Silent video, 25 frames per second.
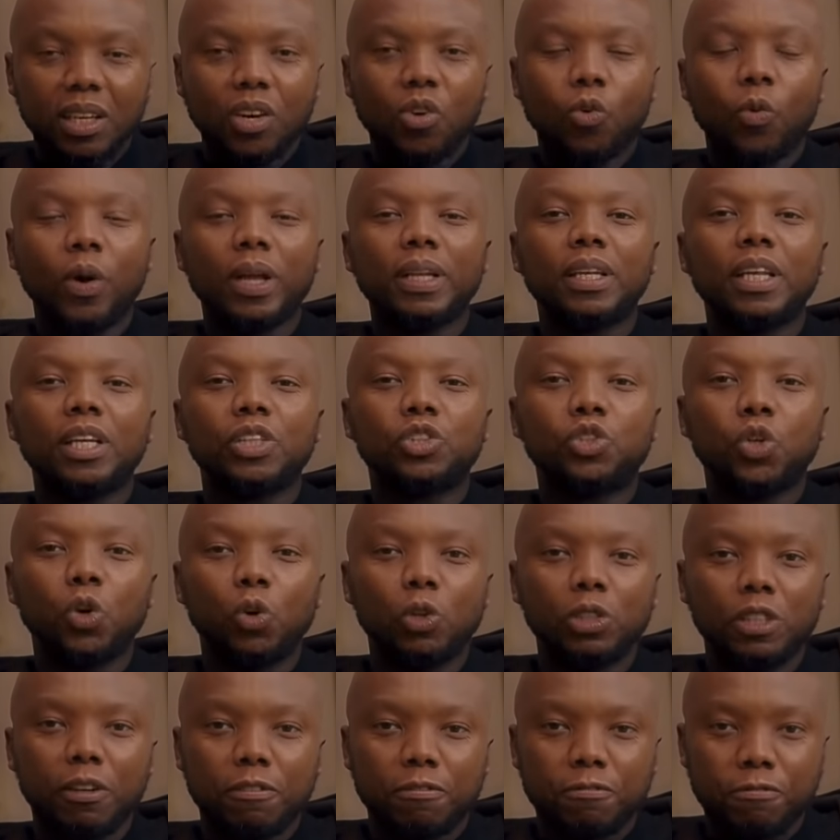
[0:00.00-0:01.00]
When they
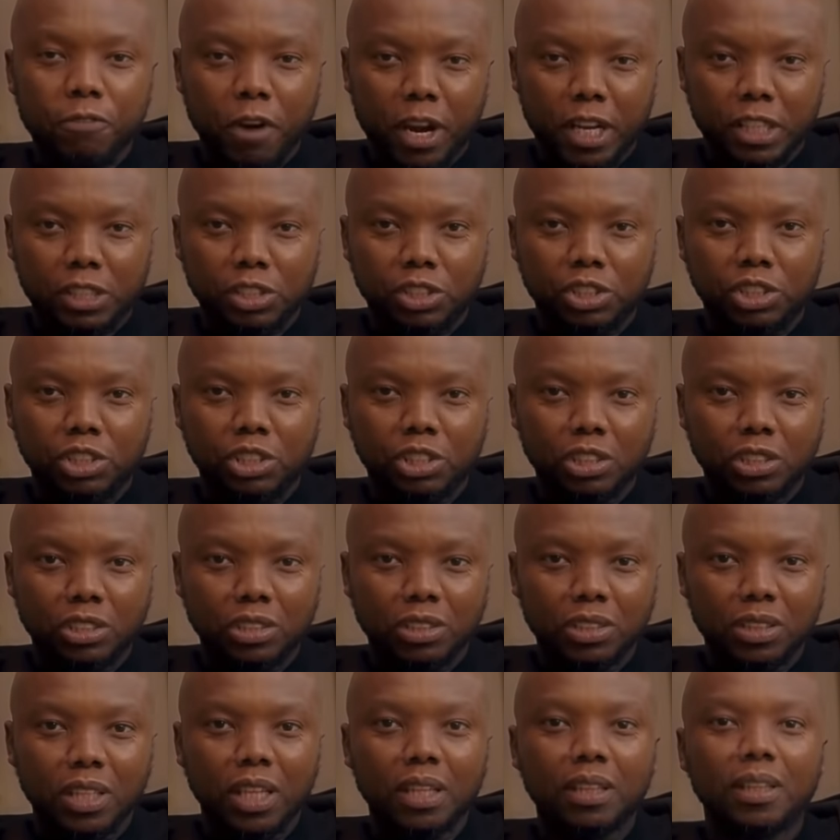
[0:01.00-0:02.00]
told the French
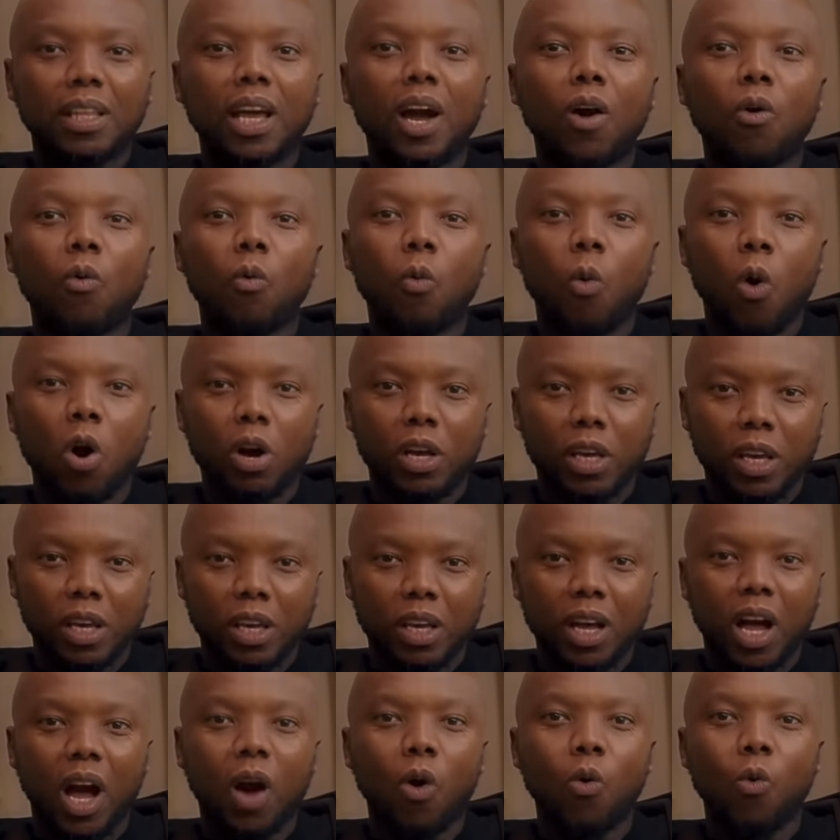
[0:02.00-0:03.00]
that they are
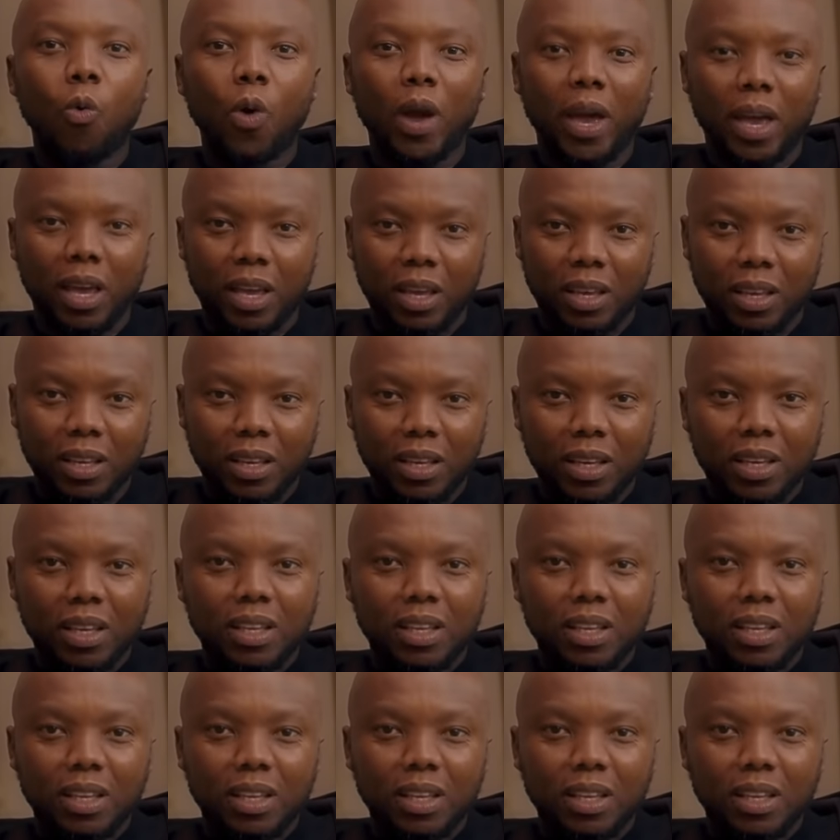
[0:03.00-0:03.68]
walking away,